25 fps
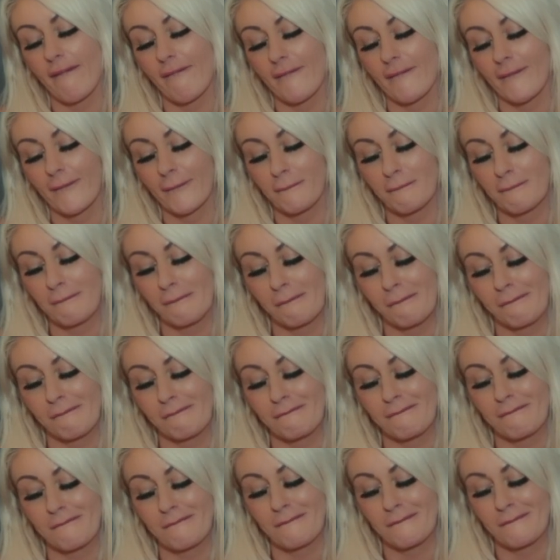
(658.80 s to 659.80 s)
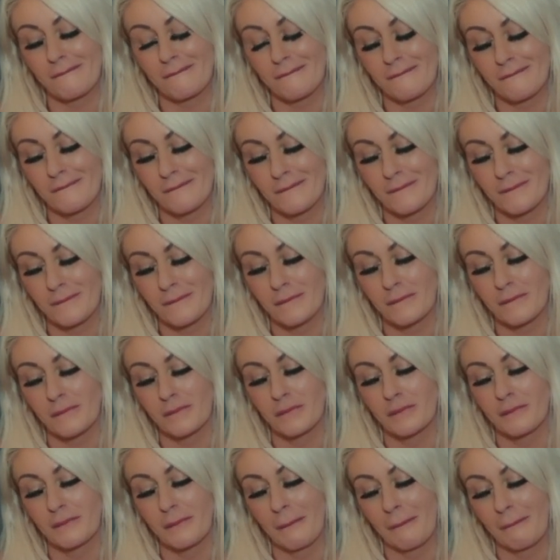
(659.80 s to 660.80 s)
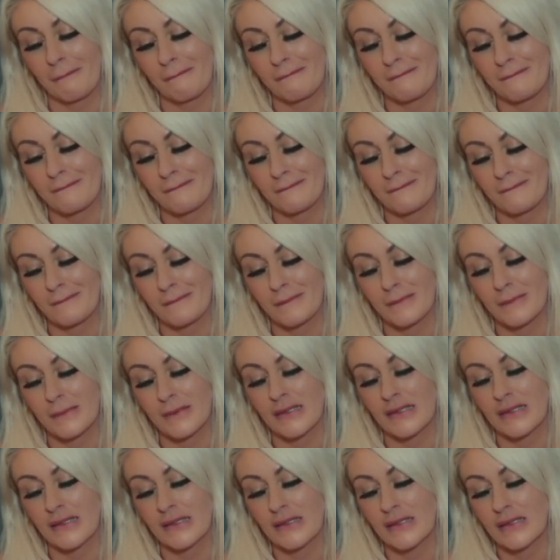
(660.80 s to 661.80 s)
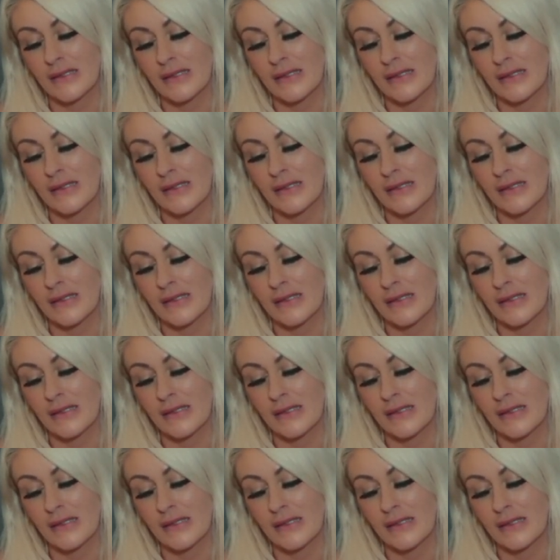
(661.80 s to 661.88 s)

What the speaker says: [no speech]